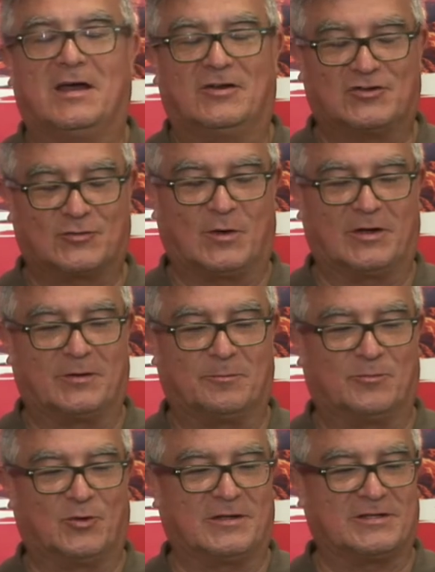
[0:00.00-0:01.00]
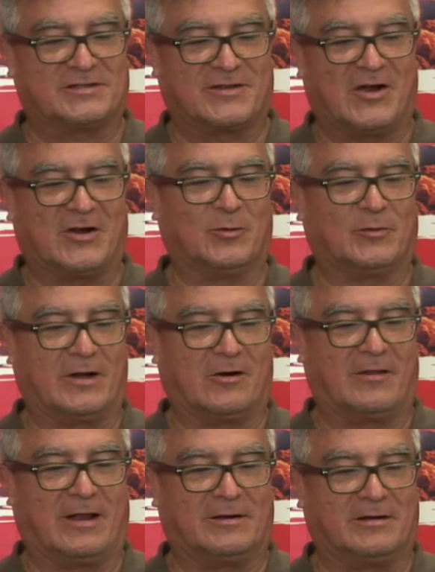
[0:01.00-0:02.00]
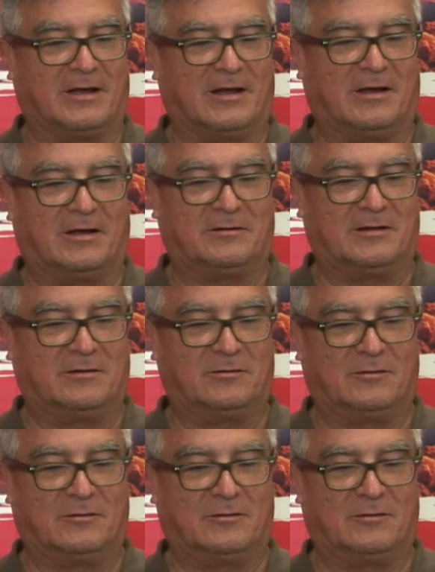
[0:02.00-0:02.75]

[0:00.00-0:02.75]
I just wanted to put this thought out there that